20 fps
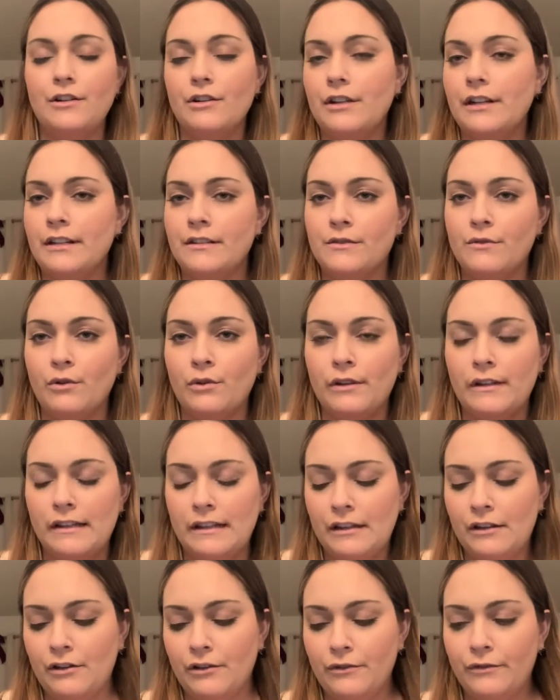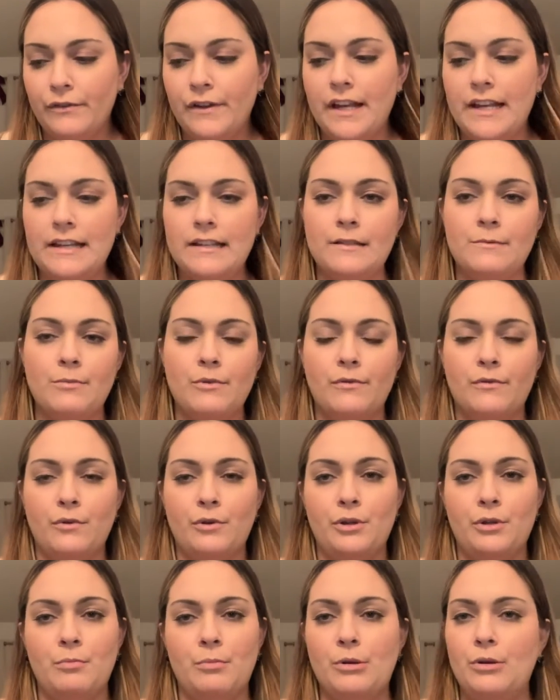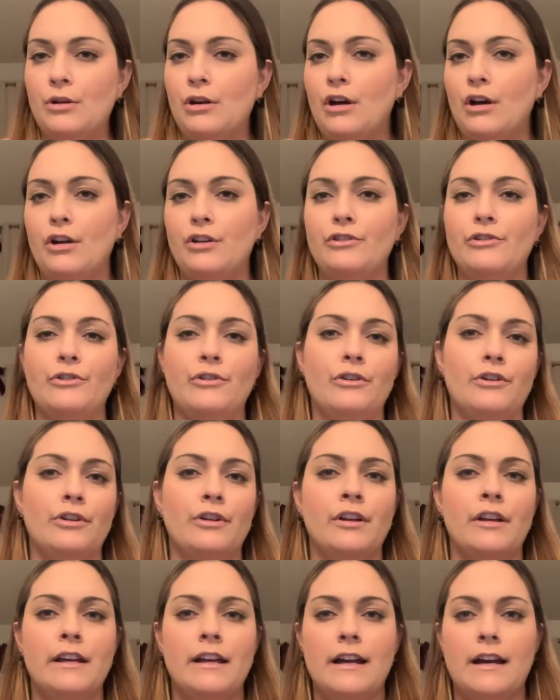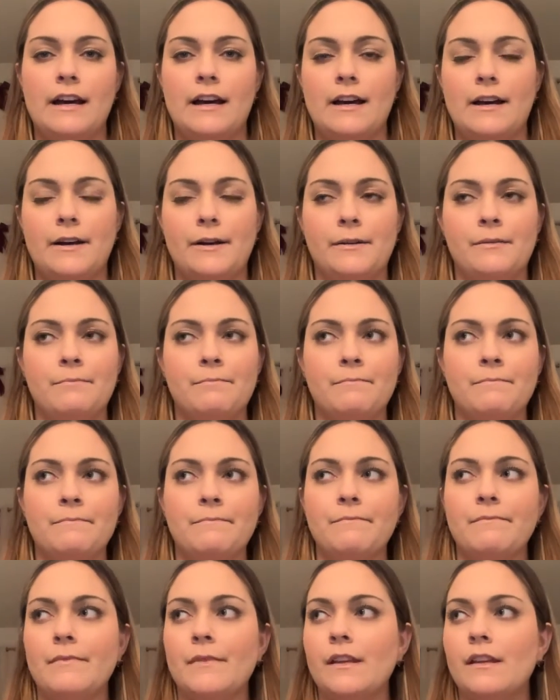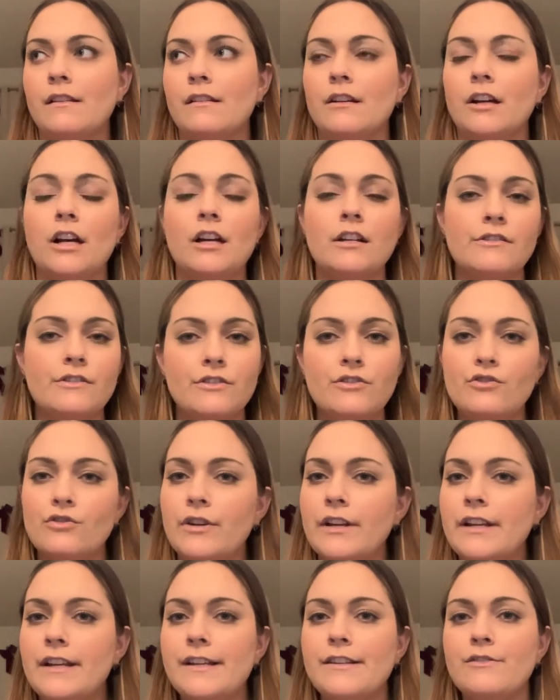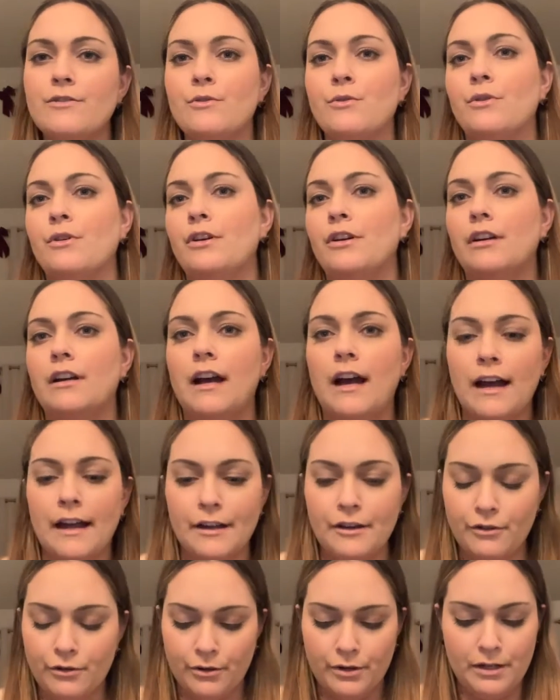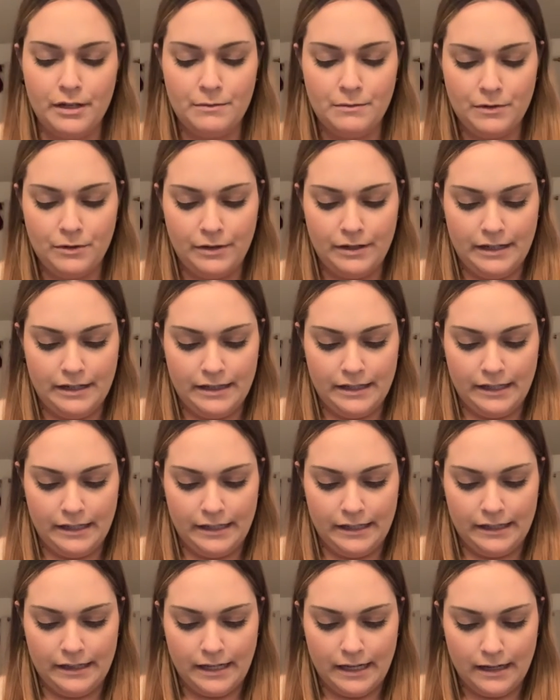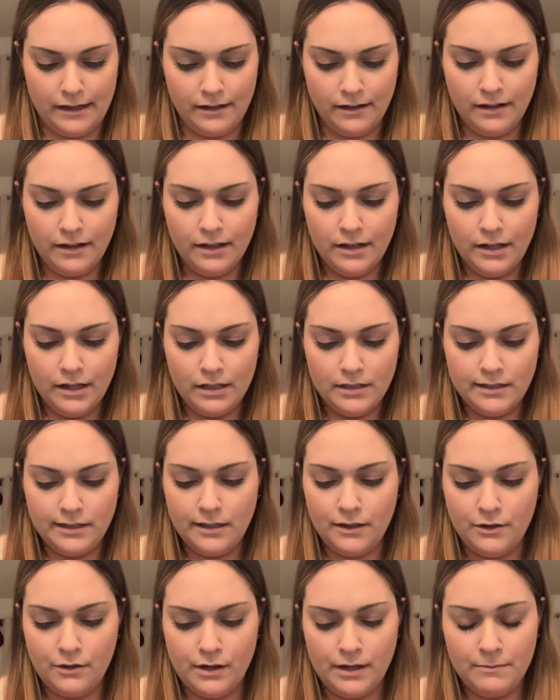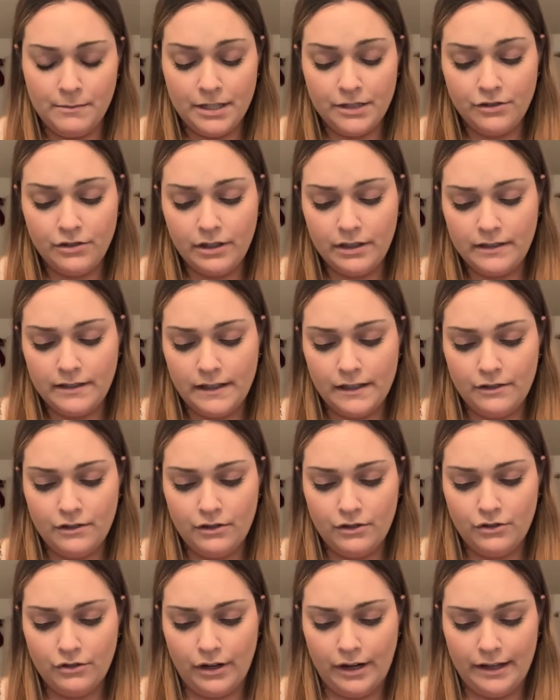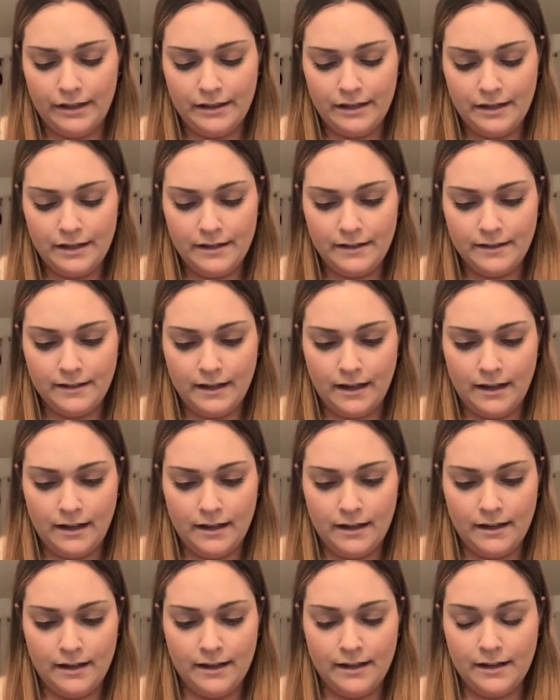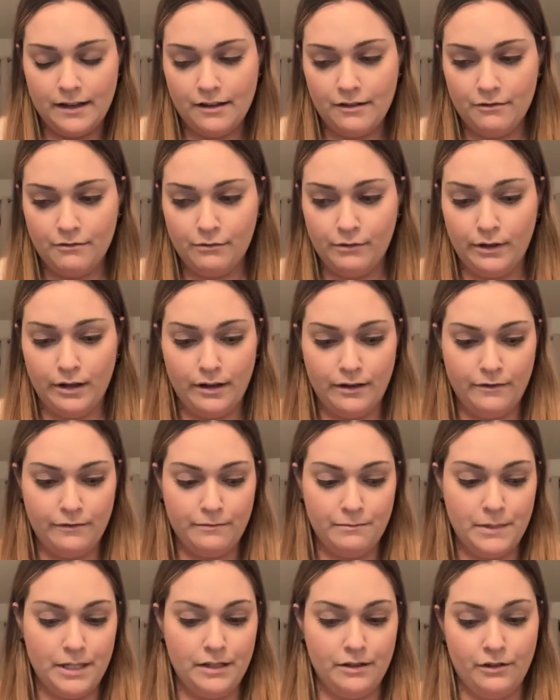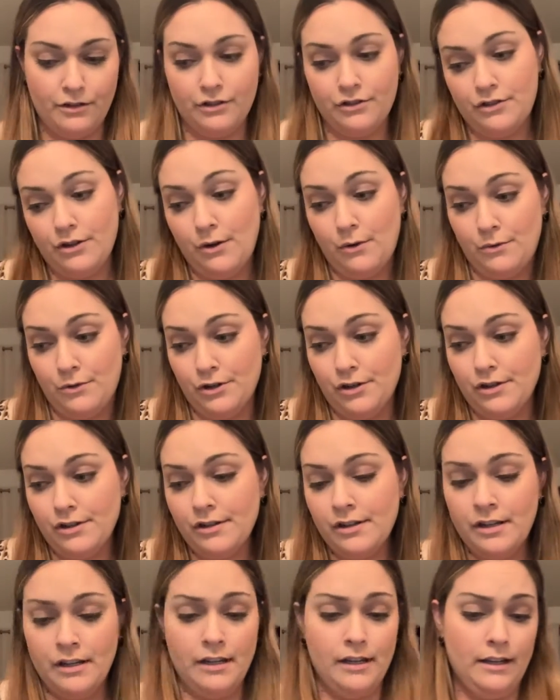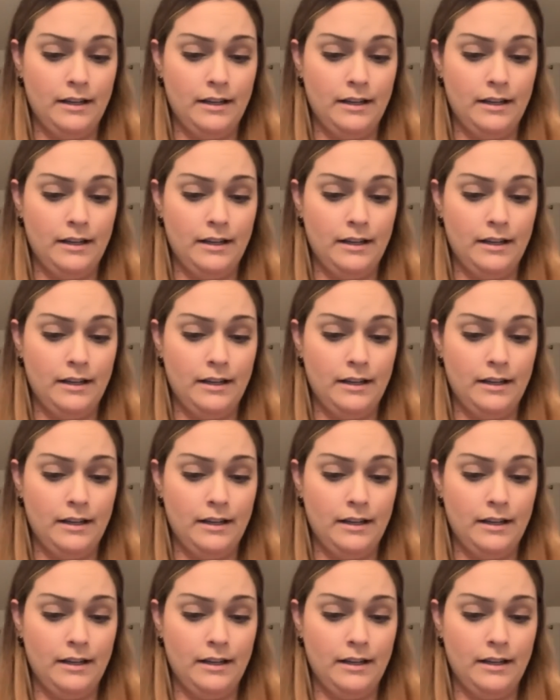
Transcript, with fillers: or exfoliating your face before you put on your um, concentrates or eye creams or anything like that. So I'm actually excited to try these. I love me a good toner